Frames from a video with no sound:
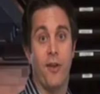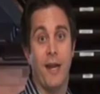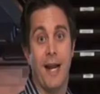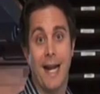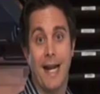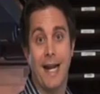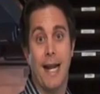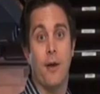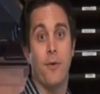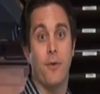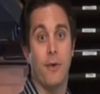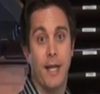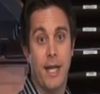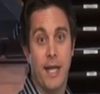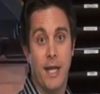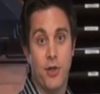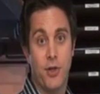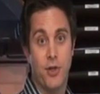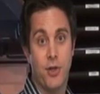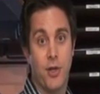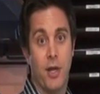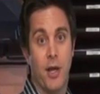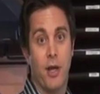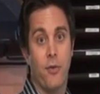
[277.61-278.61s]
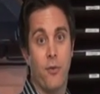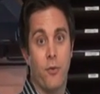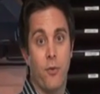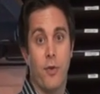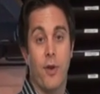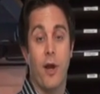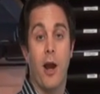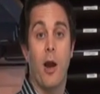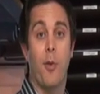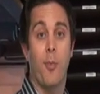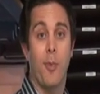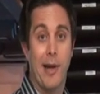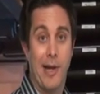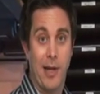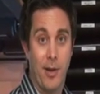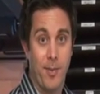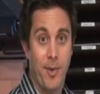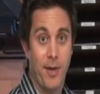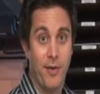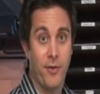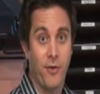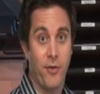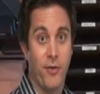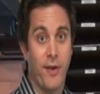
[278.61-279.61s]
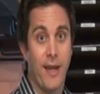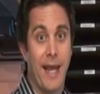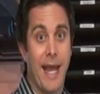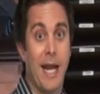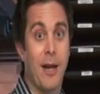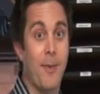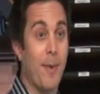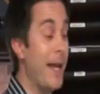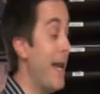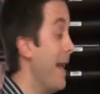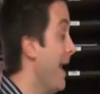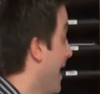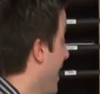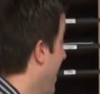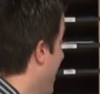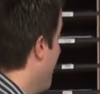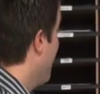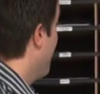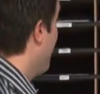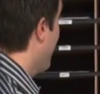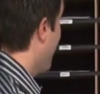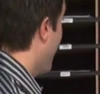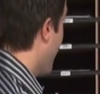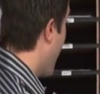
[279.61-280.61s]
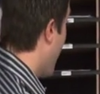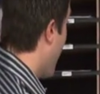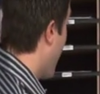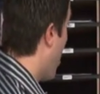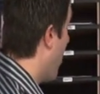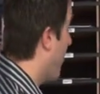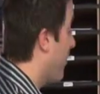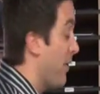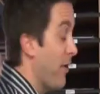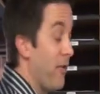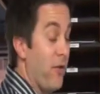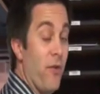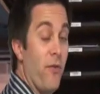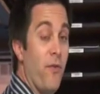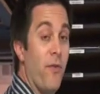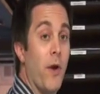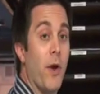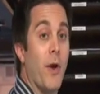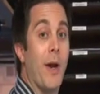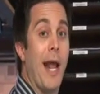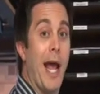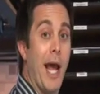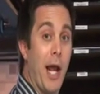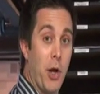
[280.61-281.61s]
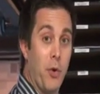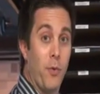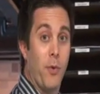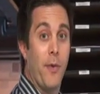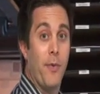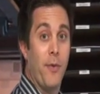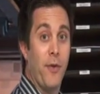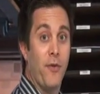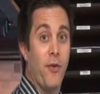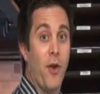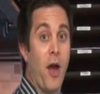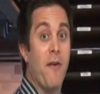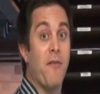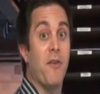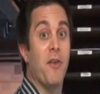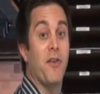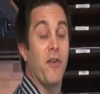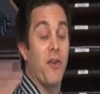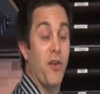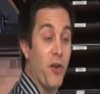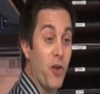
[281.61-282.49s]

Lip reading: that I now teach through the Chiropractic Business Academy helped us to figure out how to run this office.